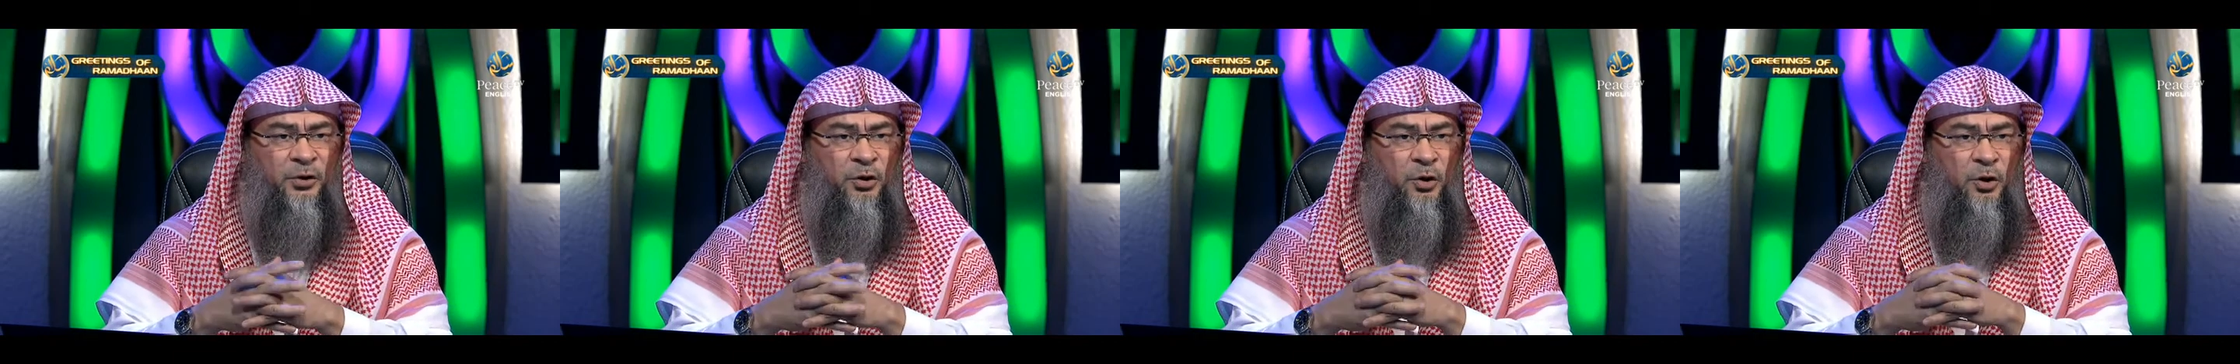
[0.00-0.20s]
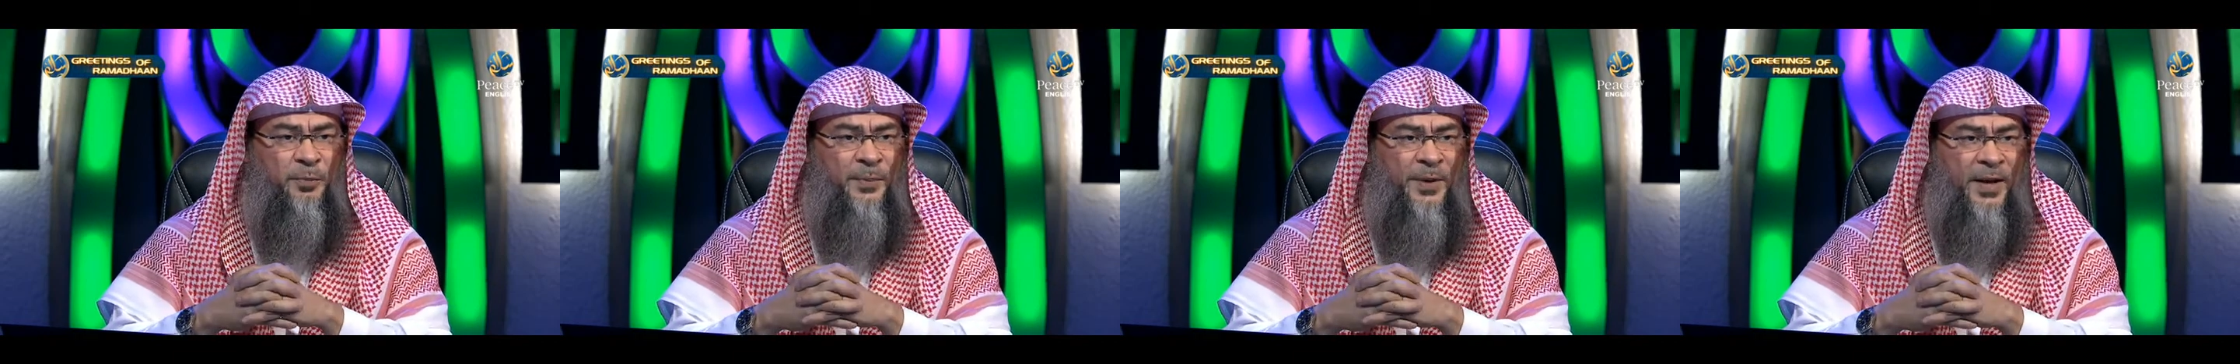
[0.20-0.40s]

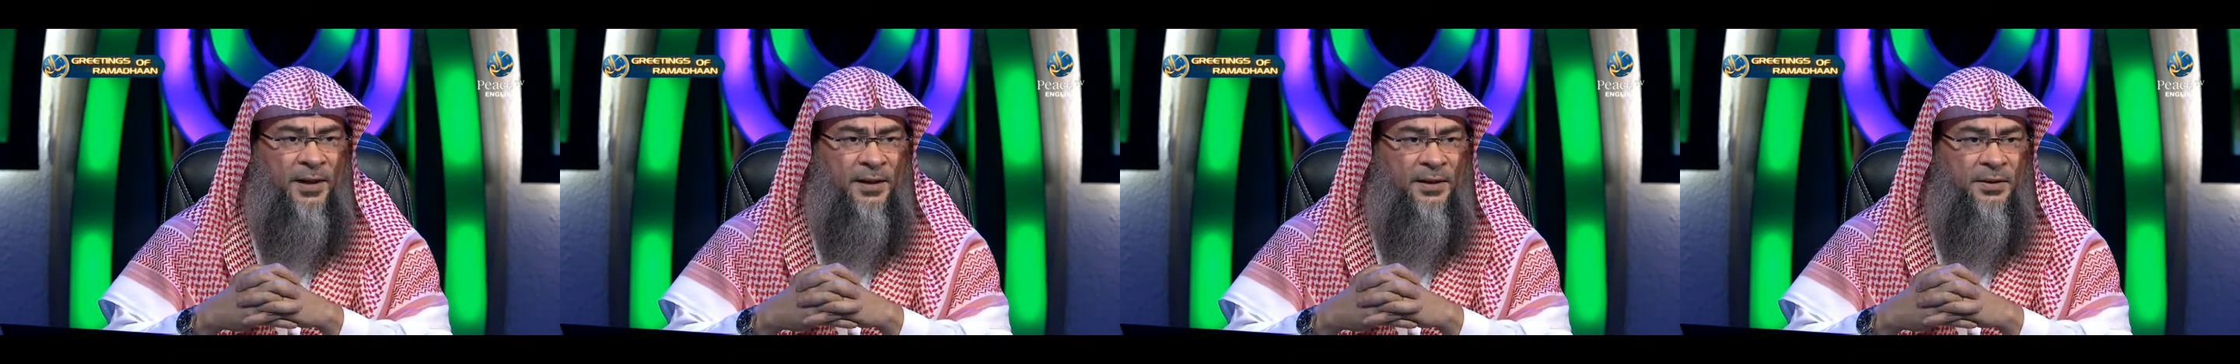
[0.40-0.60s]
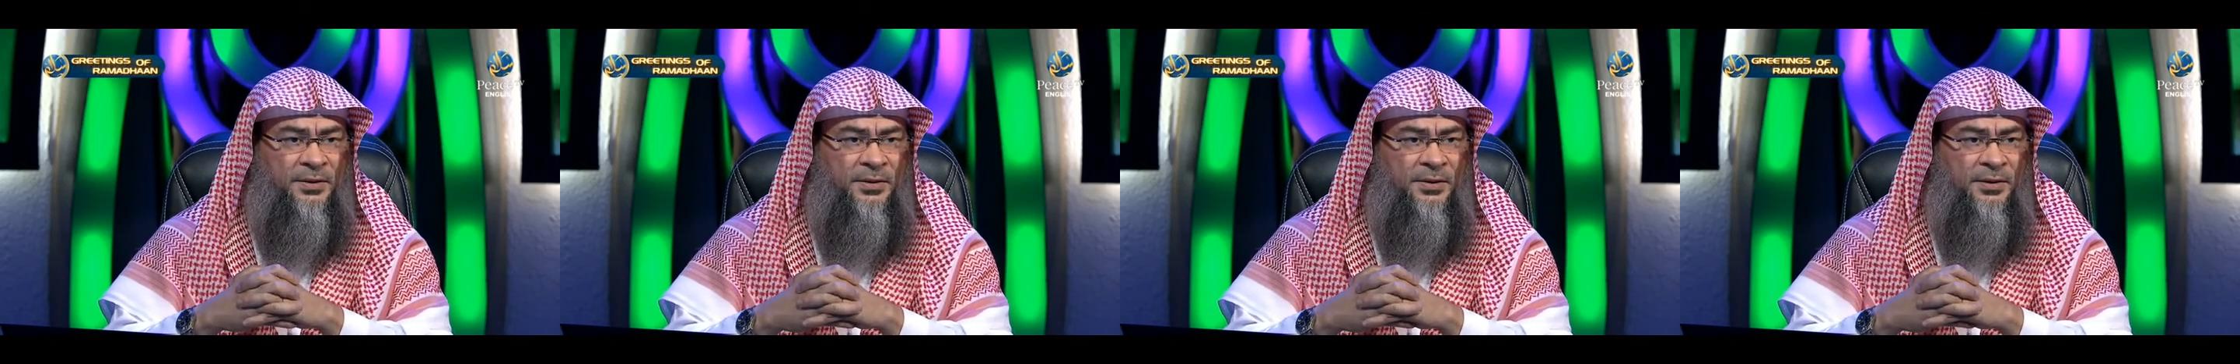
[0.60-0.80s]
to your
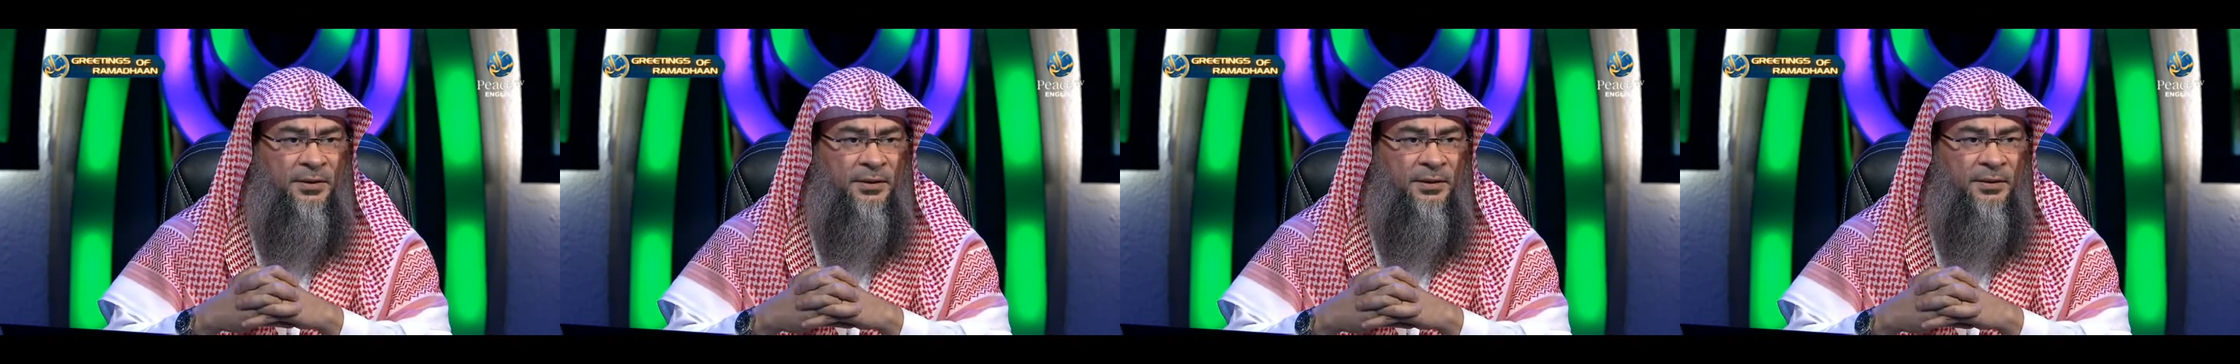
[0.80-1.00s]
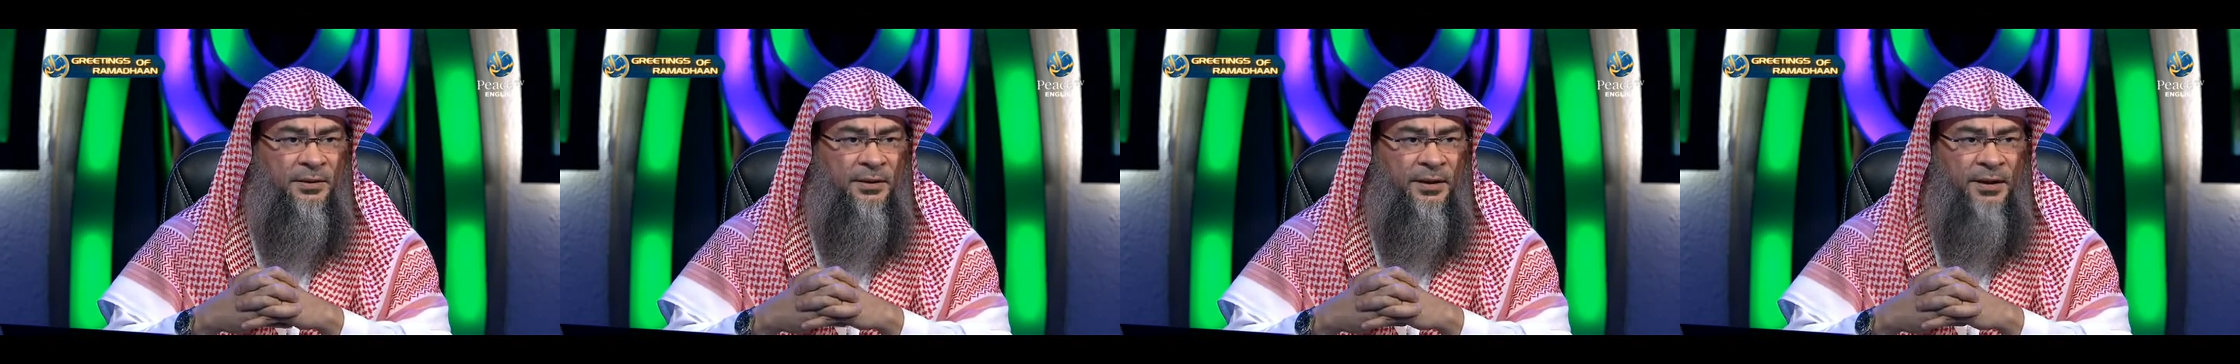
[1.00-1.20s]
parents,
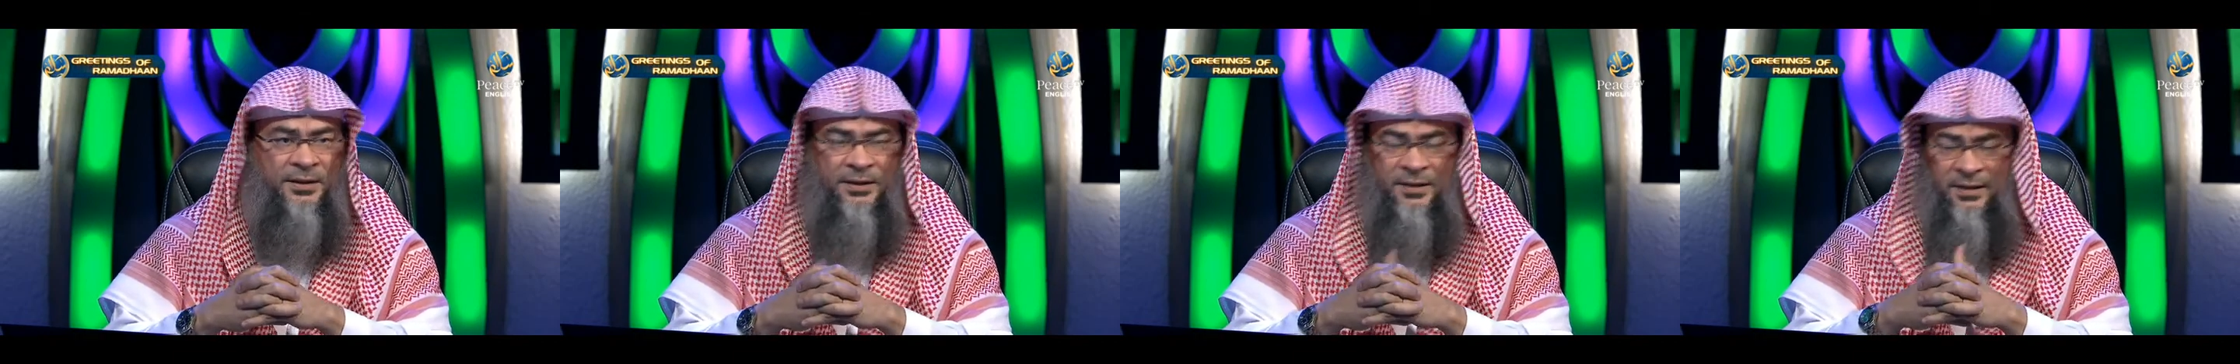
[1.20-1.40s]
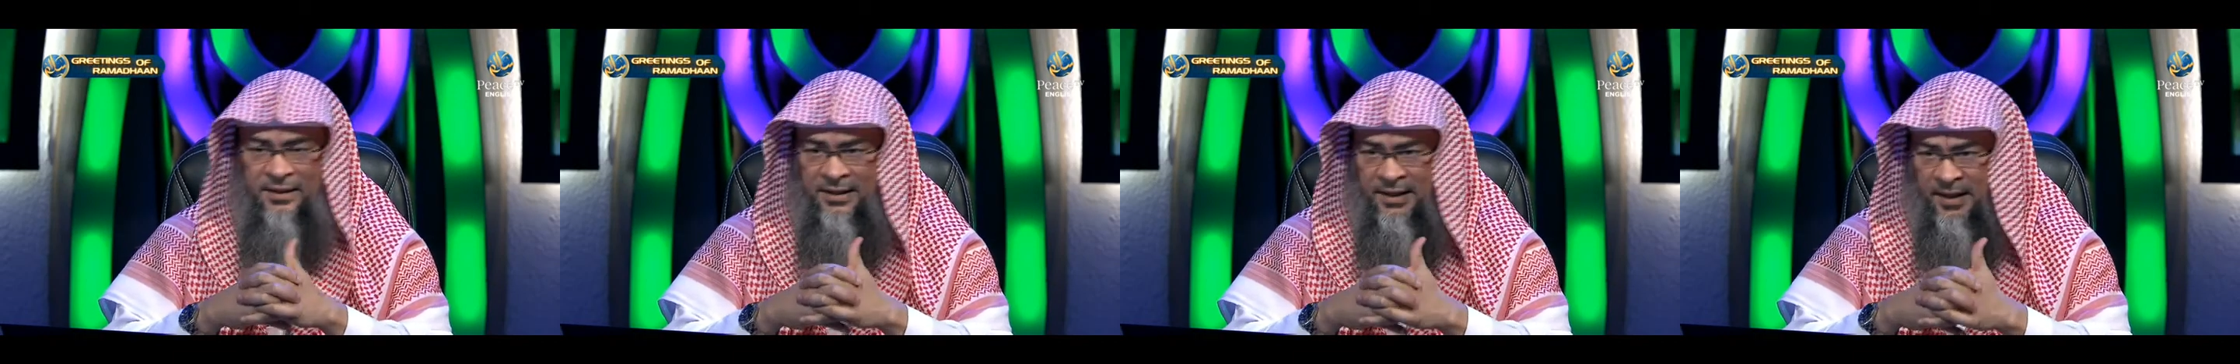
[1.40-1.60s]

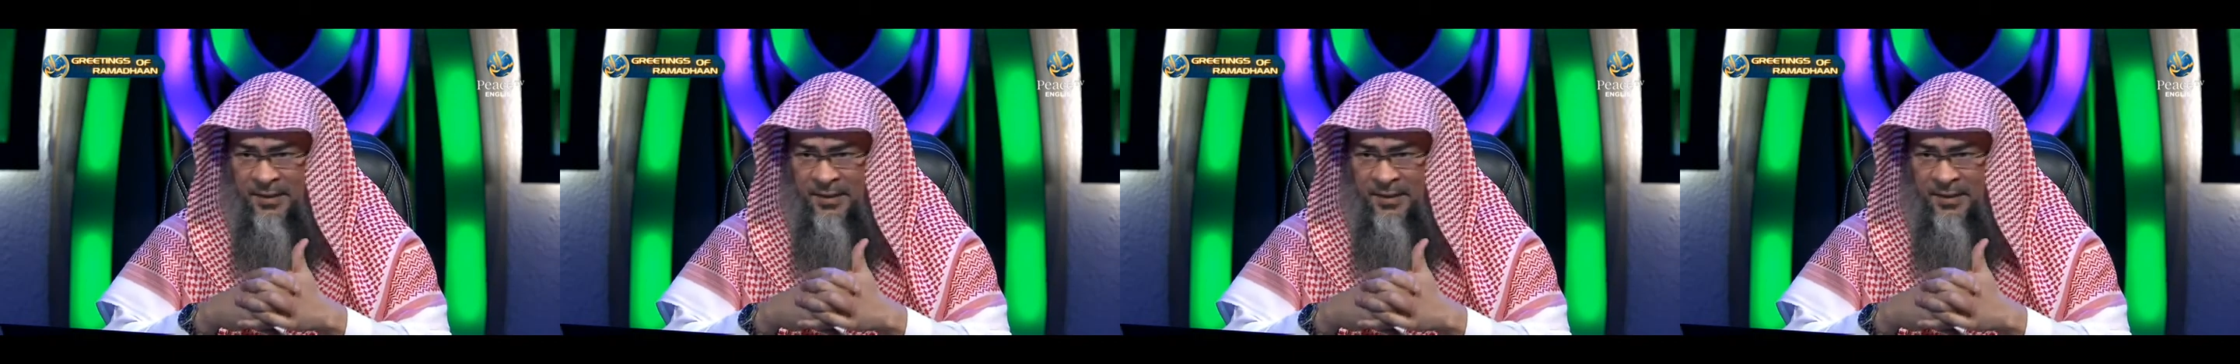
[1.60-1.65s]
is this